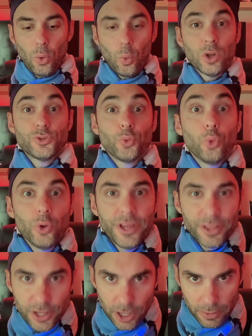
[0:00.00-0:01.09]
what's
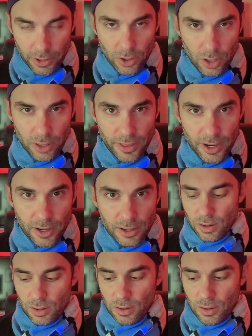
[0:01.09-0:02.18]
really going on there.
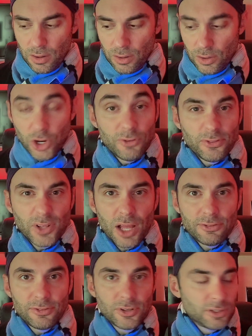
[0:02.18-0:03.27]
No
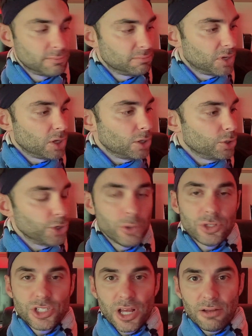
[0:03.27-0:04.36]
fluff, no
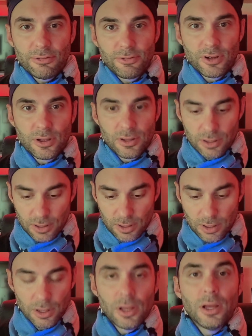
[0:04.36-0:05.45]
stuff.
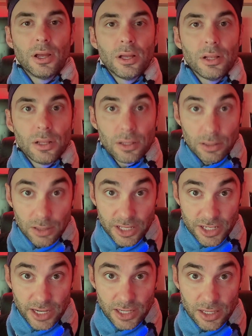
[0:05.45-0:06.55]
Let's
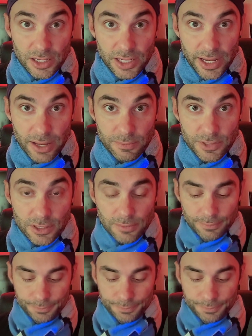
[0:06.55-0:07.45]
get to the DMs.